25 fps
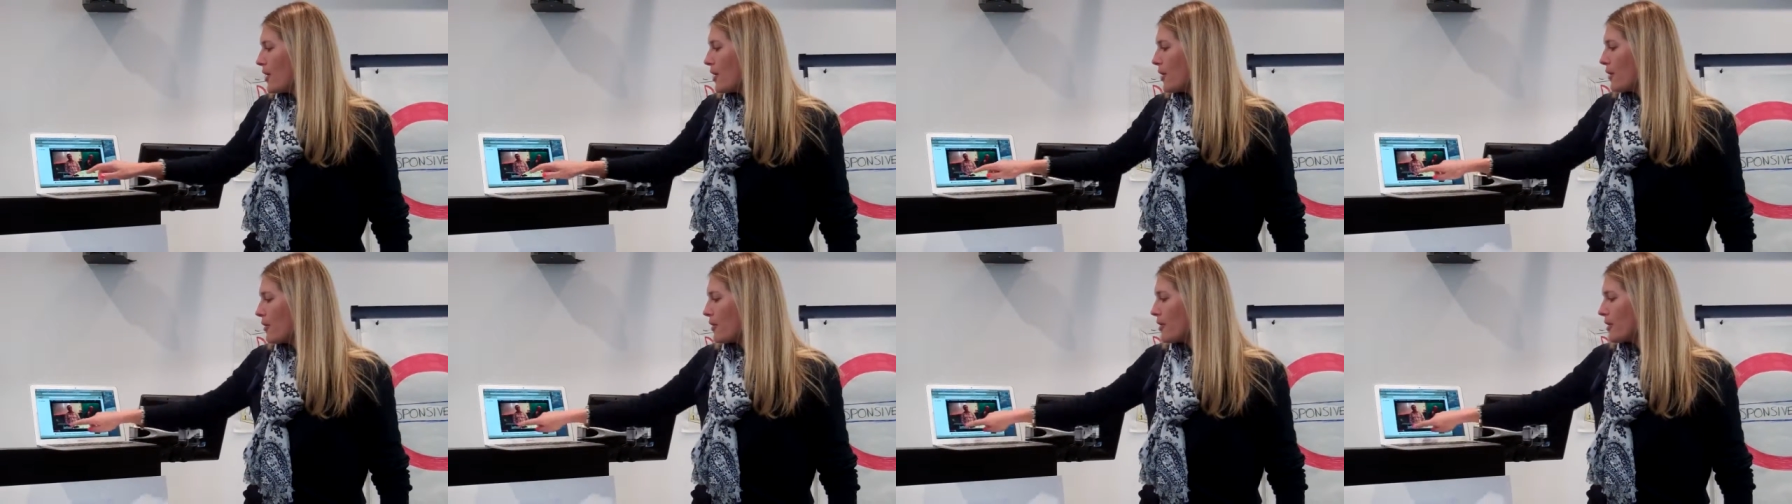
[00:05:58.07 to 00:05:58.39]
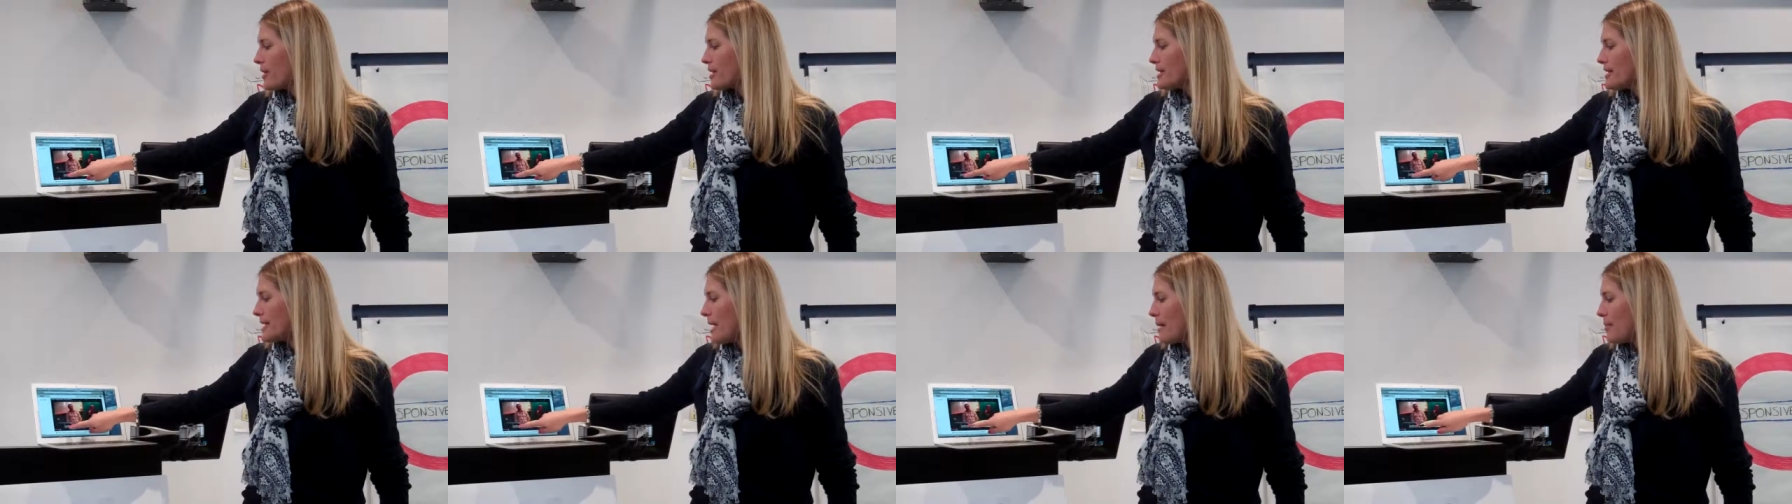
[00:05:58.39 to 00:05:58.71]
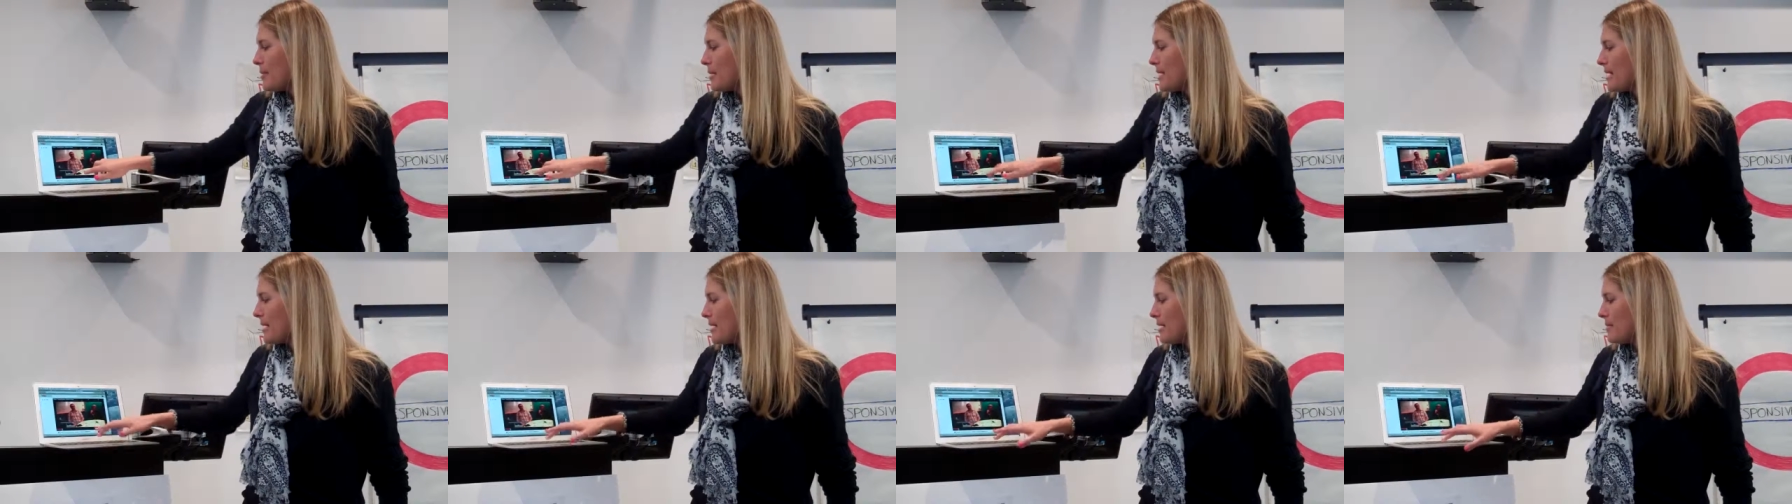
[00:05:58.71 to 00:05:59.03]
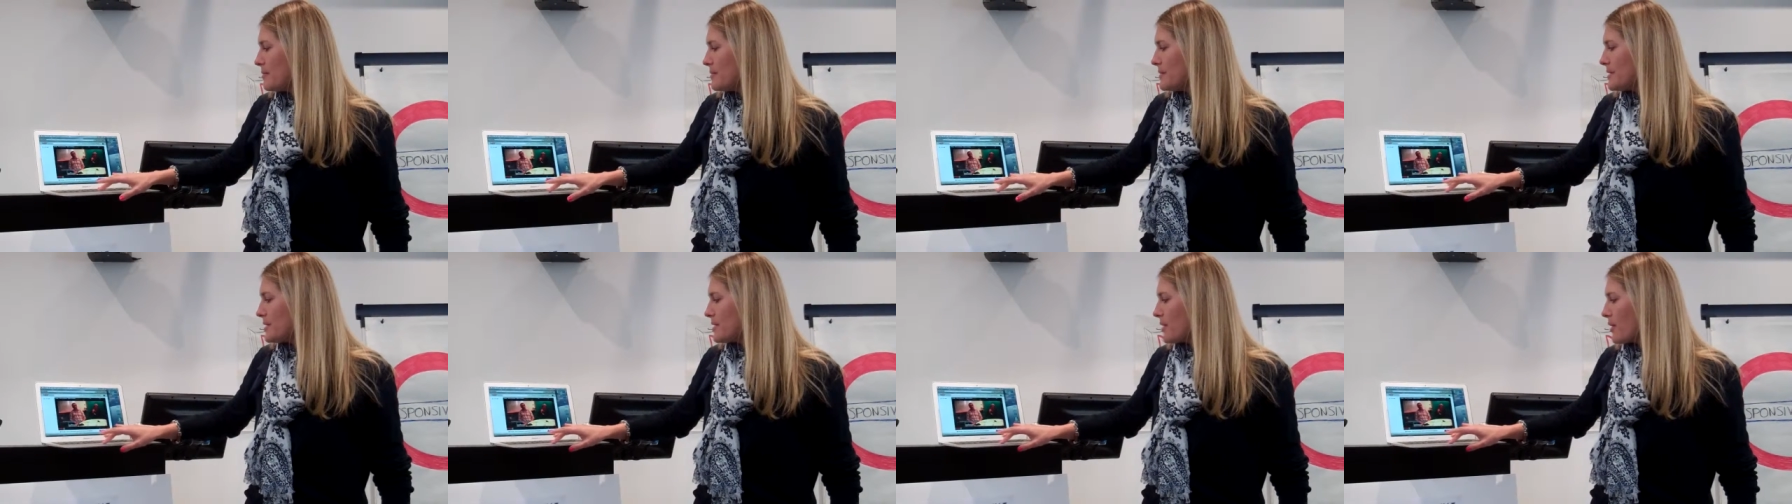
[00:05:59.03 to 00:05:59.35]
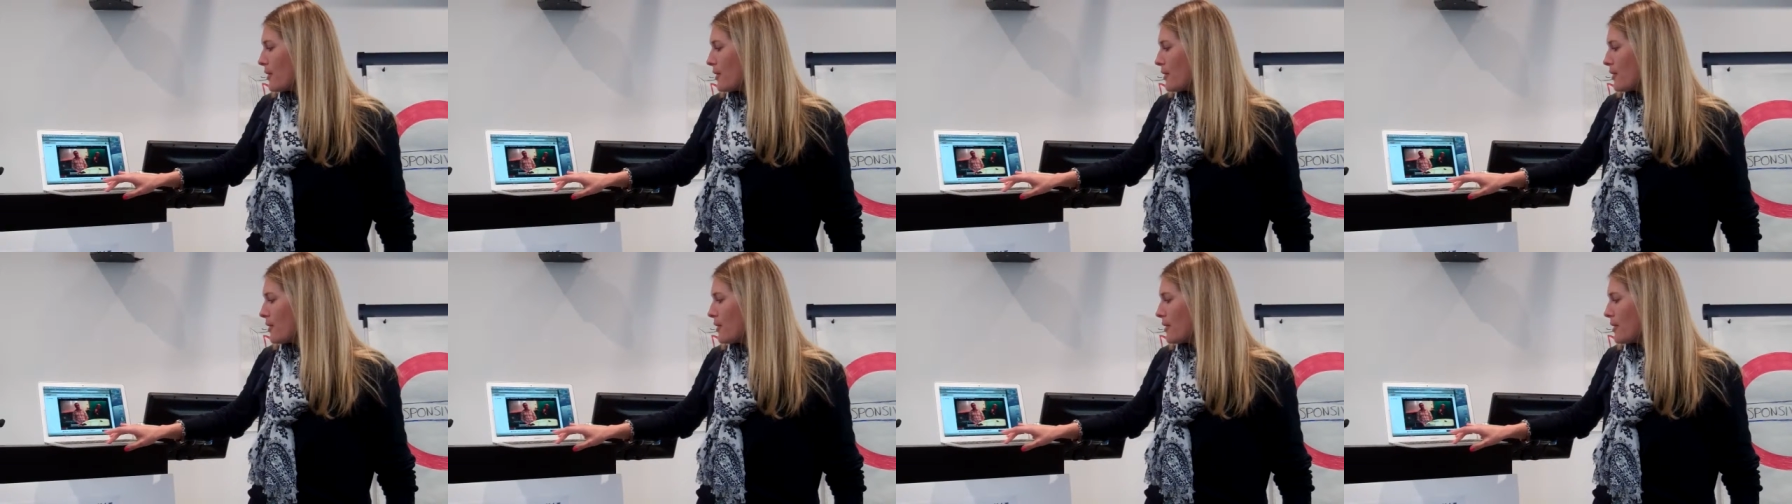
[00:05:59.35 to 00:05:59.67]
or Debenhams
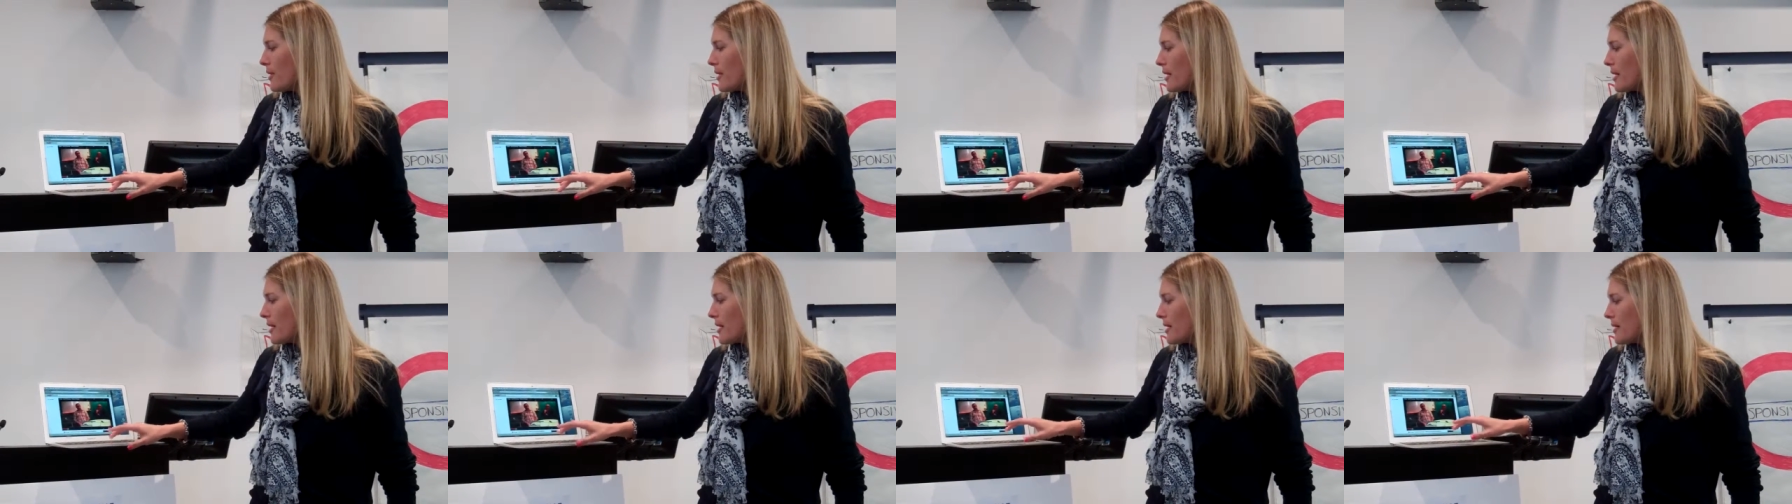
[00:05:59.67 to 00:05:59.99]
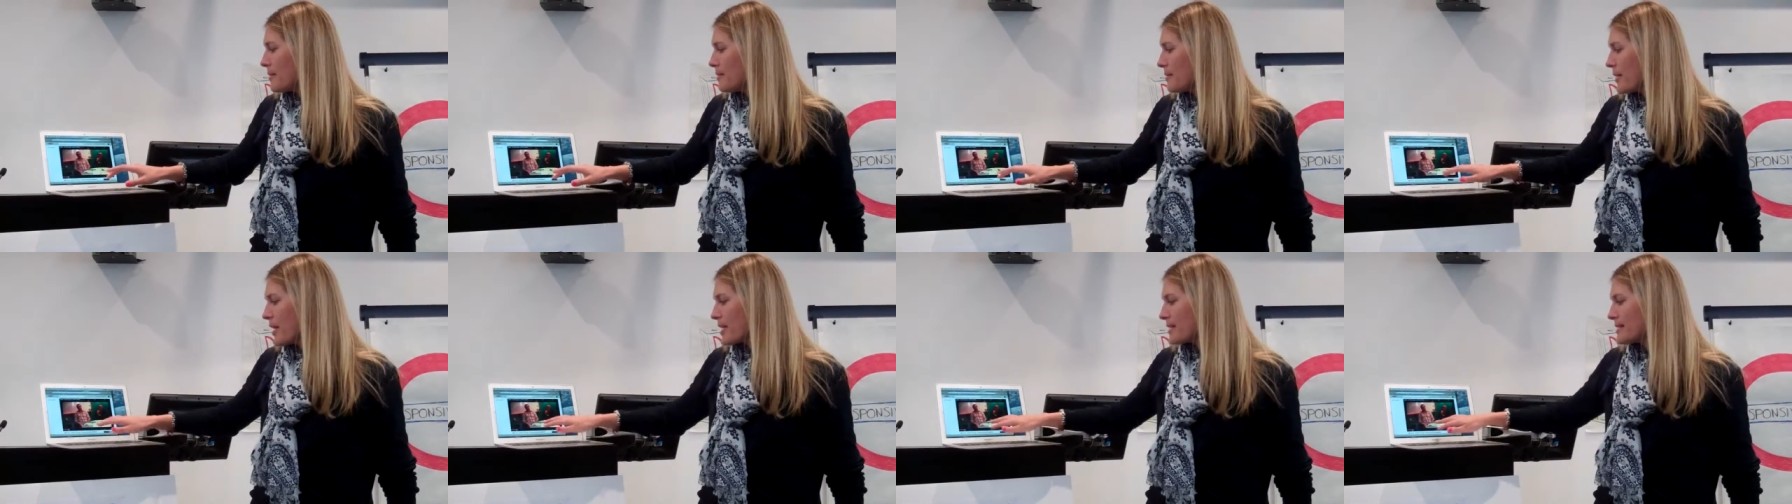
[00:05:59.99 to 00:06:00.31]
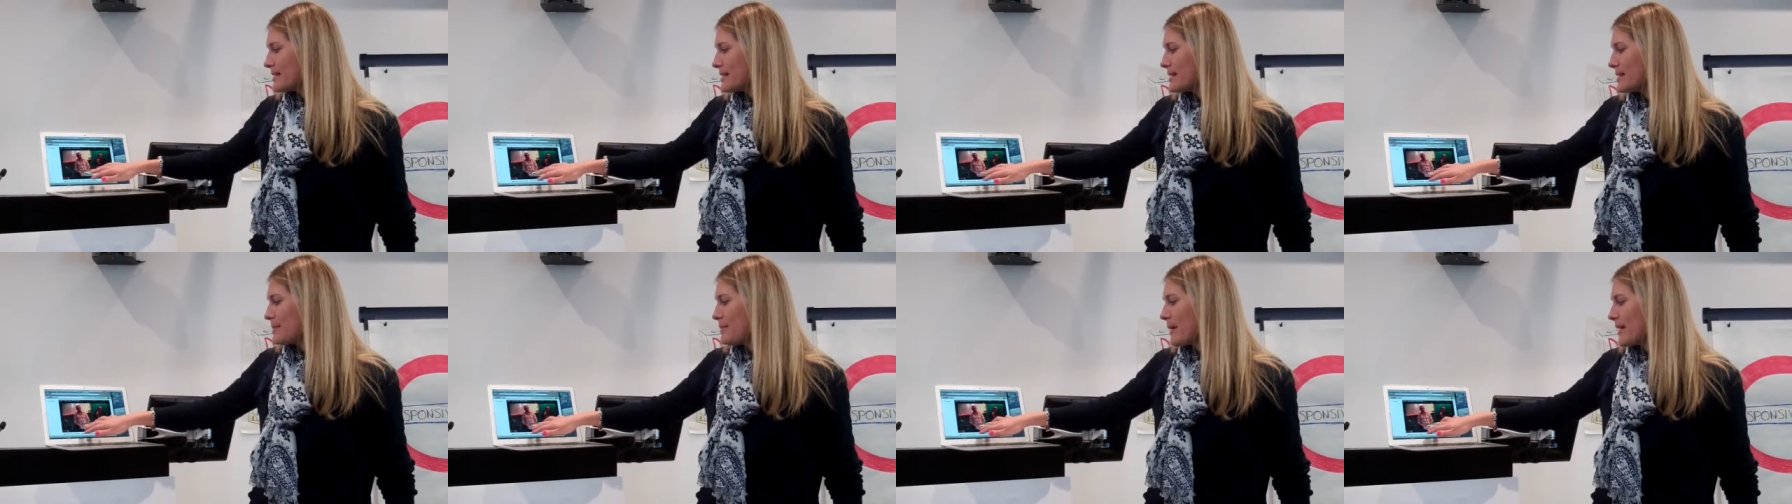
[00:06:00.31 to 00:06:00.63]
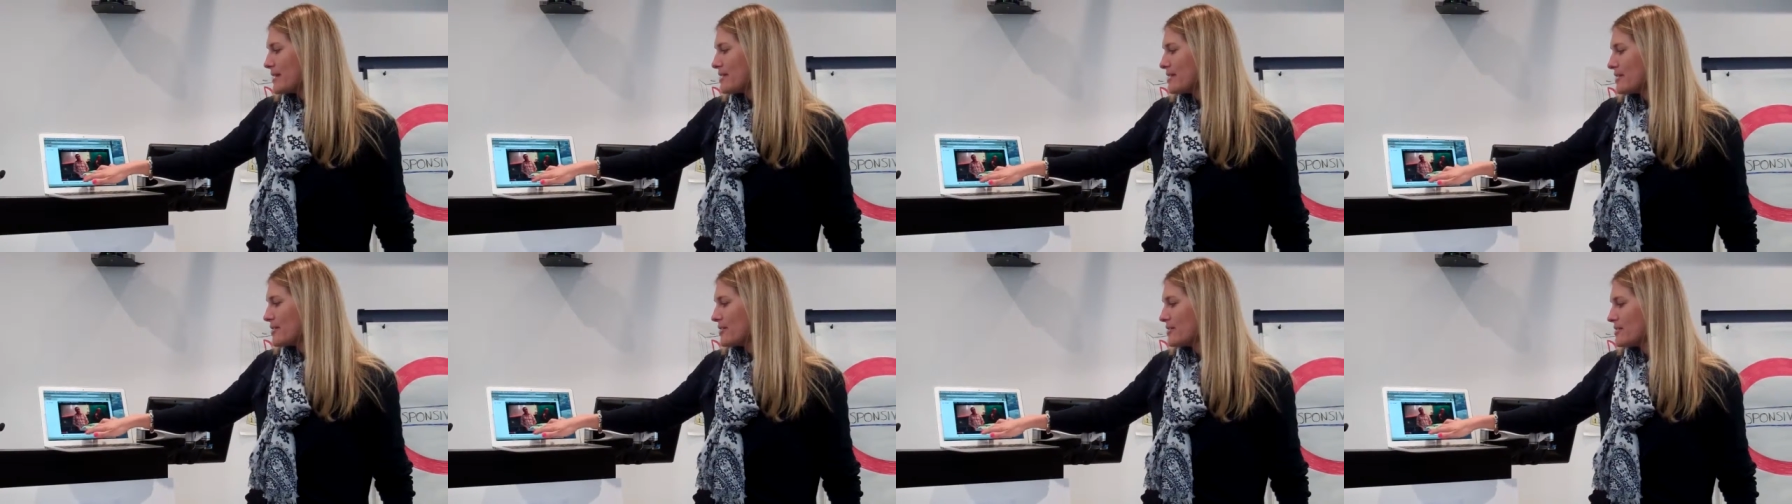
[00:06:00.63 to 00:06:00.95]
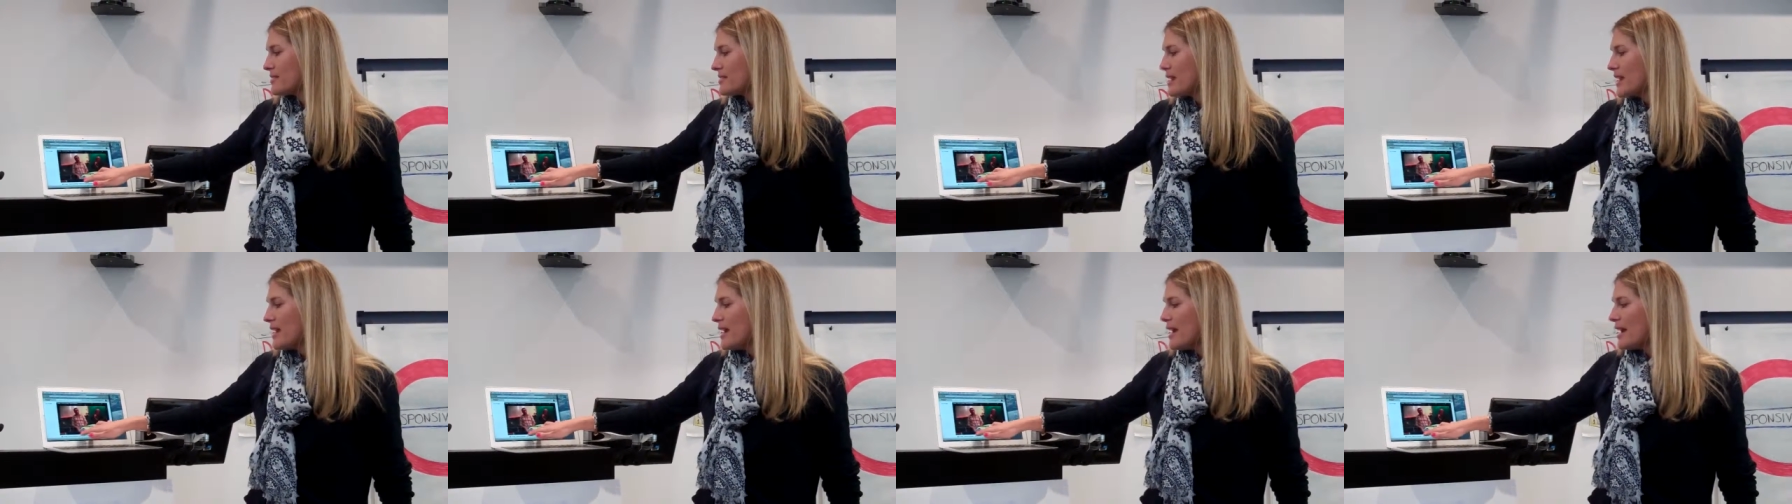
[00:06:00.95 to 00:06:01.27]
or Marks and
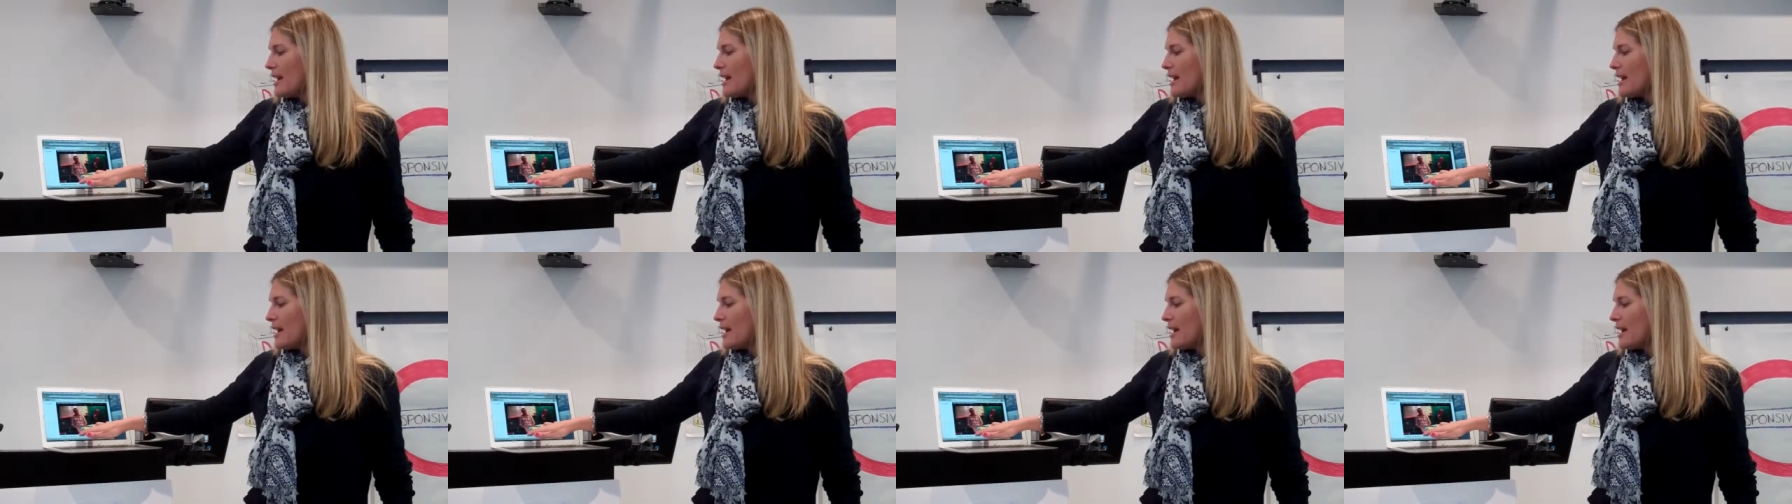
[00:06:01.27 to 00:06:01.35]
Spencer's.